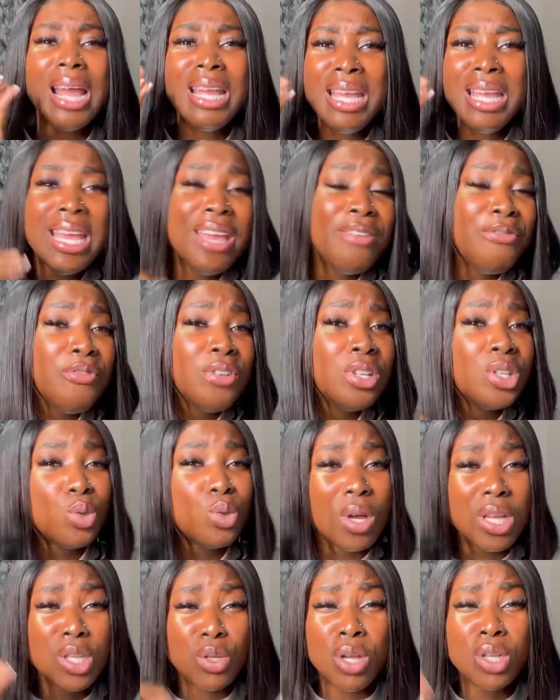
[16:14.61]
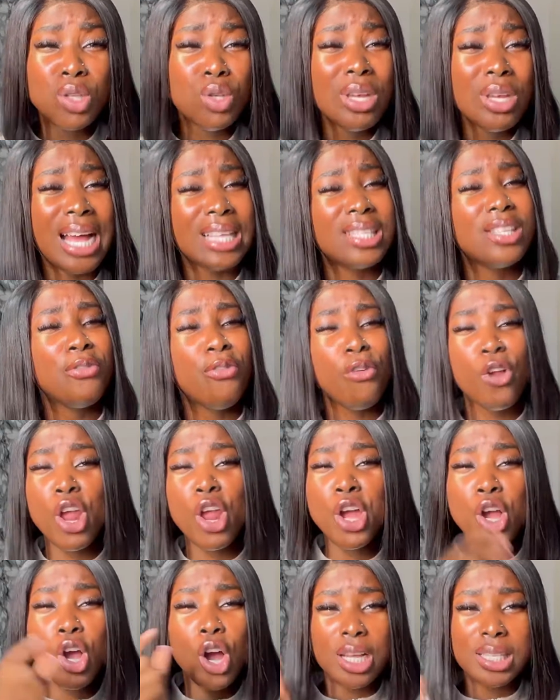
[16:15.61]
If in 2022 you are still
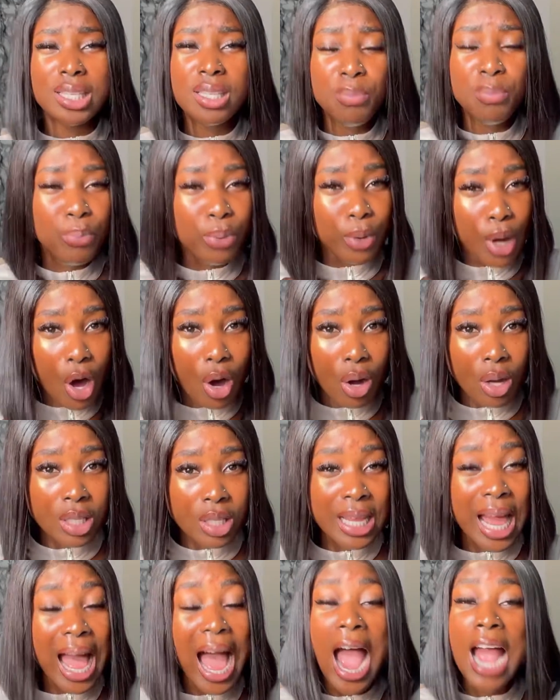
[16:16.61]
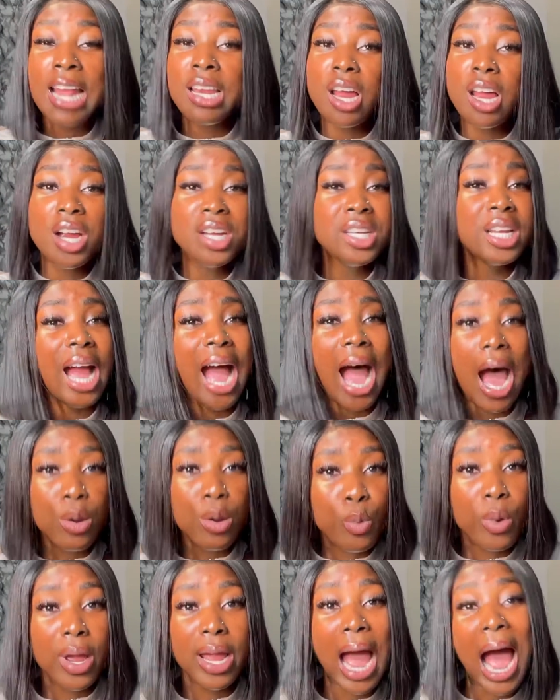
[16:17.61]
following gossip blogs, I learned the
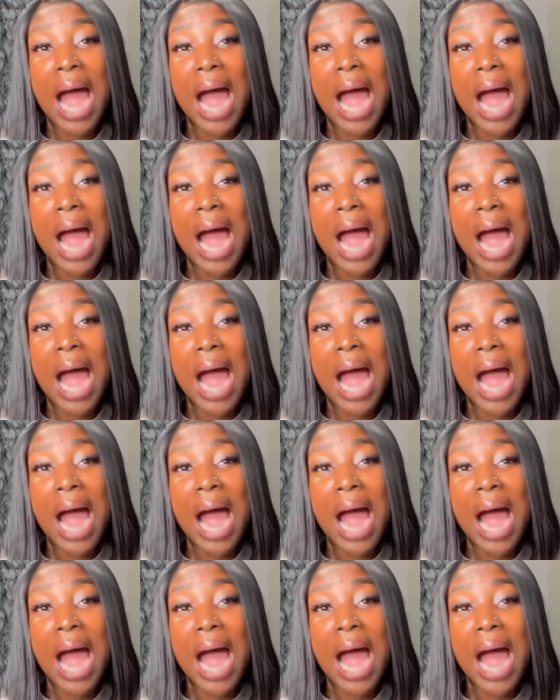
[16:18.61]
hard way.